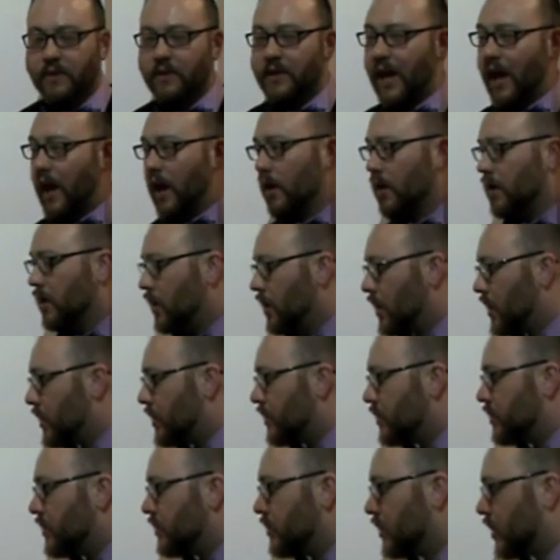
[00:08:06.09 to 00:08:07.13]
Now,
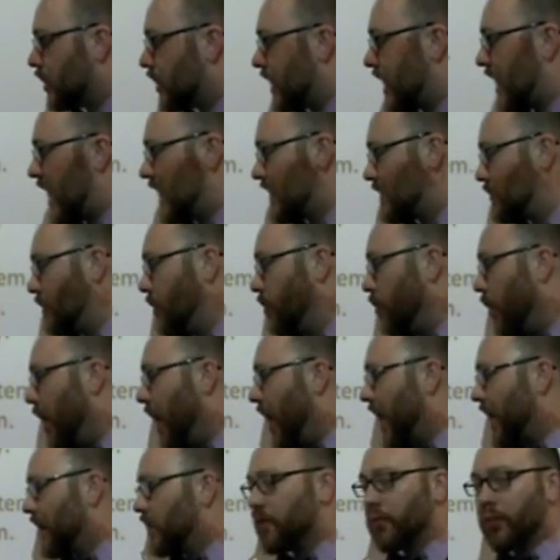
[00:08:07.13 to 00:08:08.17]
you're going to ask me,
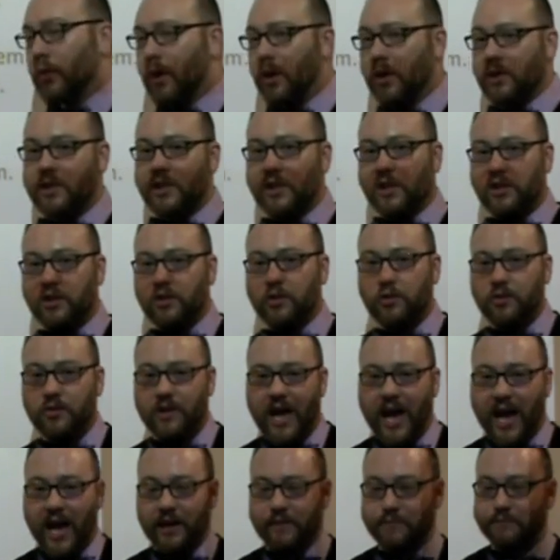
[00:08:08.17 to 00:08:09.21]
why in the world did it do
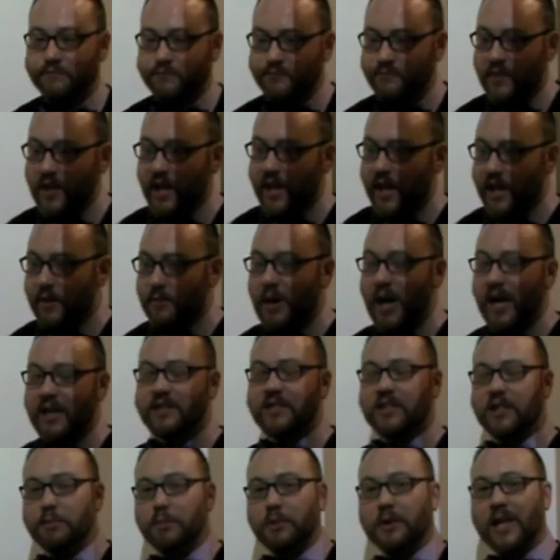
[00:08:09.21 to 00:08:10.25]
that? And my
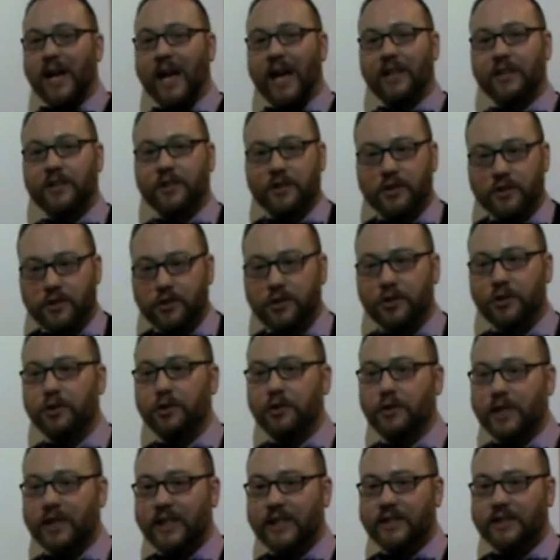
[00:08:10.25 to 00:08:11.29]
simple answer to
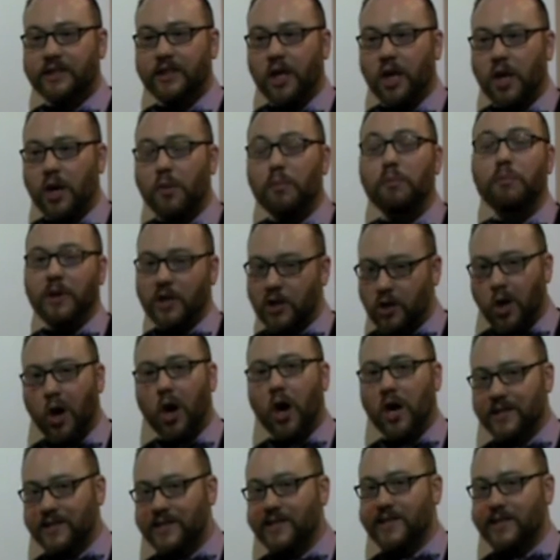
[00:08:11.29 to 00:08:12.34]
you is,
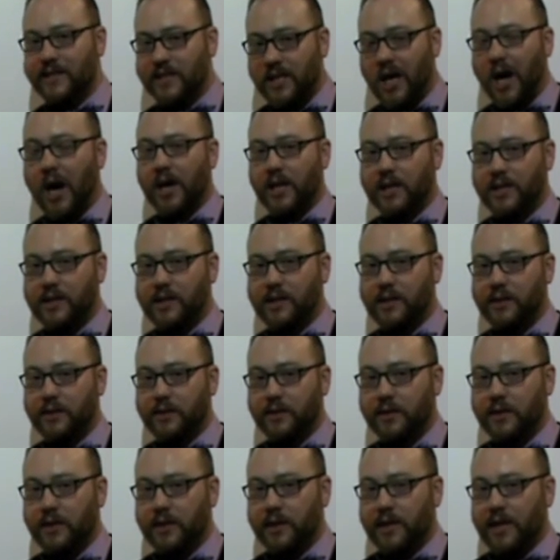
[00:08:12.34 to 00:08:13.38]
because it does.
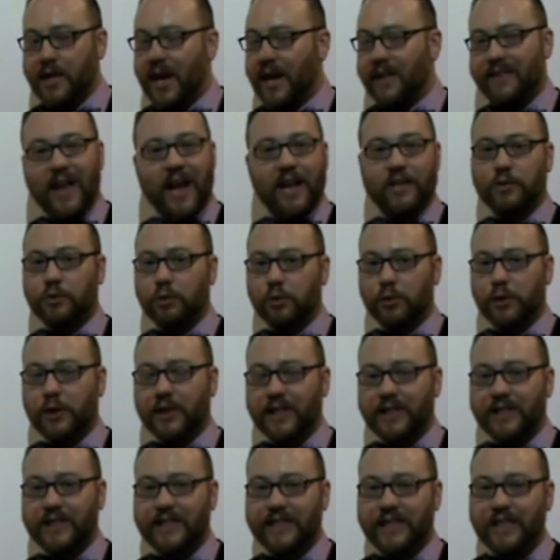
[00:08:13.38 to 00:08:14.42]
And that's where we're
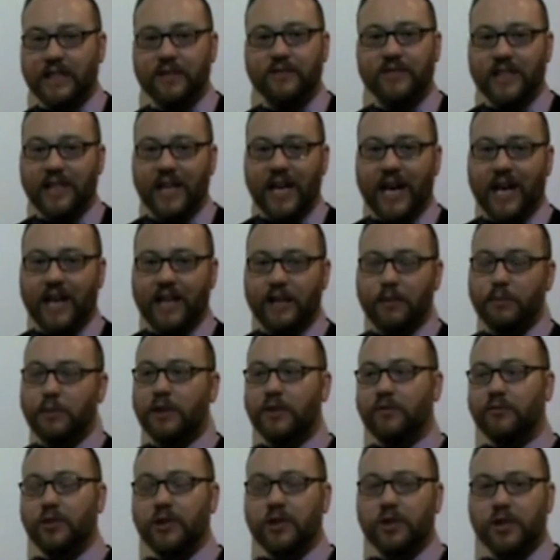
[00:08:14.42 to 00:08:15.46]
going to leave it at. I mean,
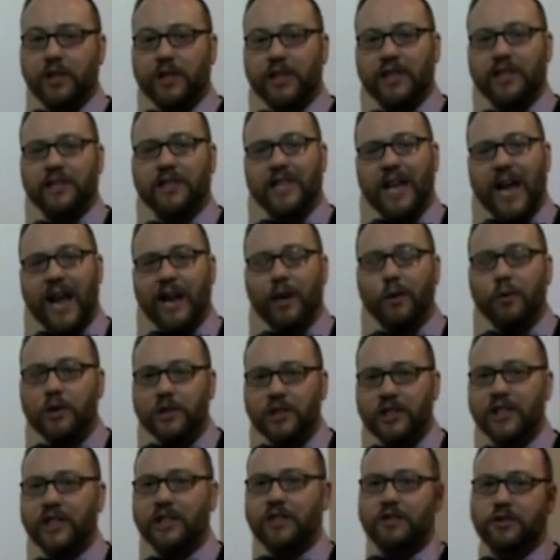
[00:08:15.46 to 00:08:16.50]
if we look at
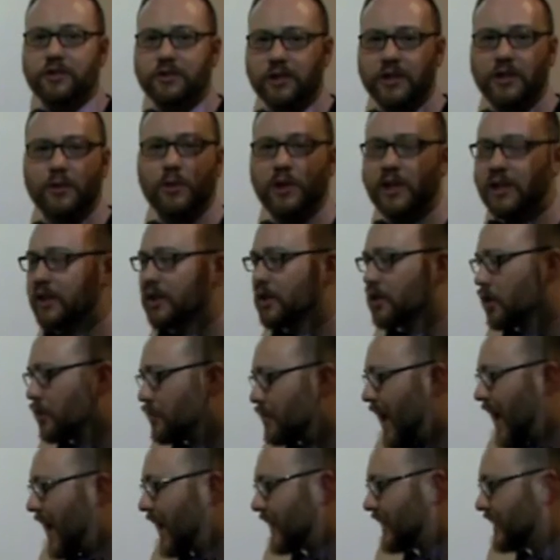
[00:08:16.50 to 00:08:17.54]
language history, we can go
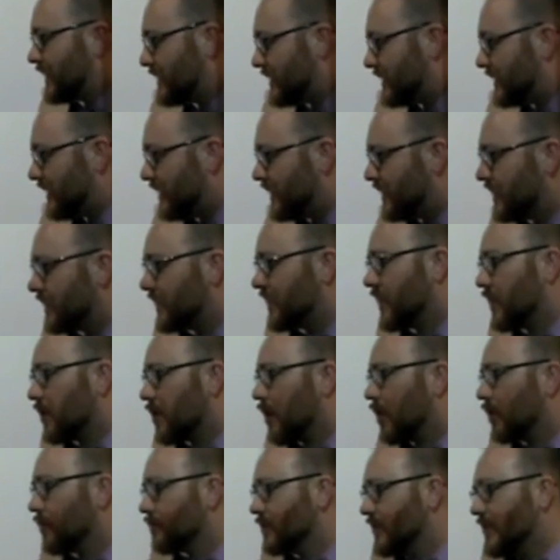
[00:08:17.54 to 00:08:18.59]
back and see that there
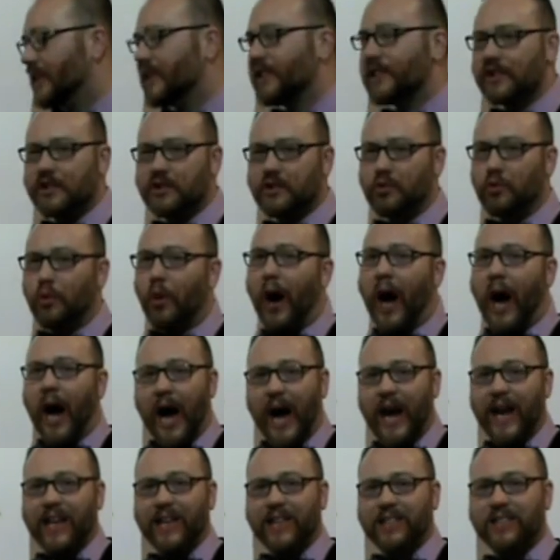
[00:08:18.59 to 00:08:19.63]
are reasons
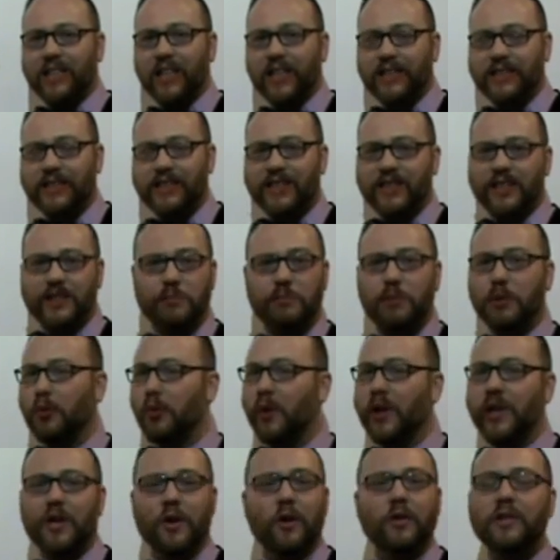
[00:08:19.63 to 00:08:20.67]
why it does this, but
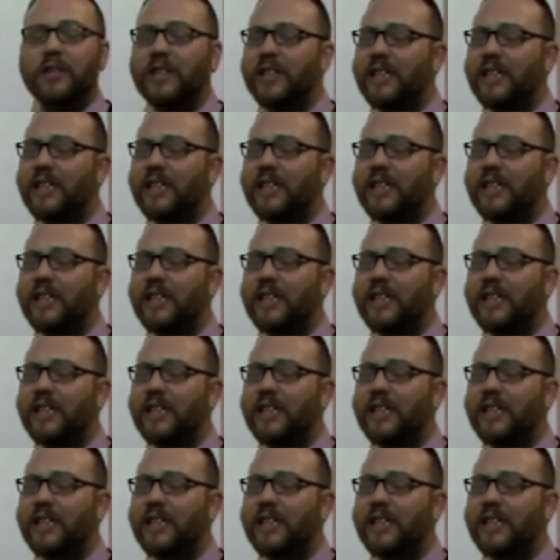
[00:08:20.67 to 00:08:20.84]
we don't